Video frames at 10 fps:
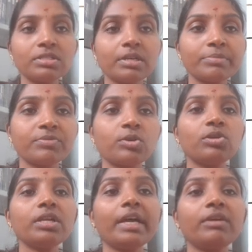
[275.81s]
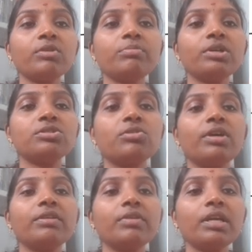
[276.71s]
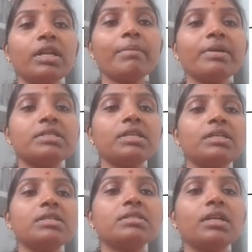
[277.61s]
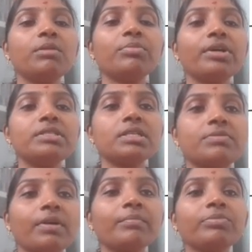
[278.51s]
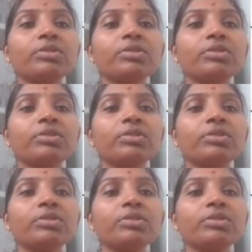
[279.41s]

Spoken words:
steps followed, 81.085, and MSE is 13.65.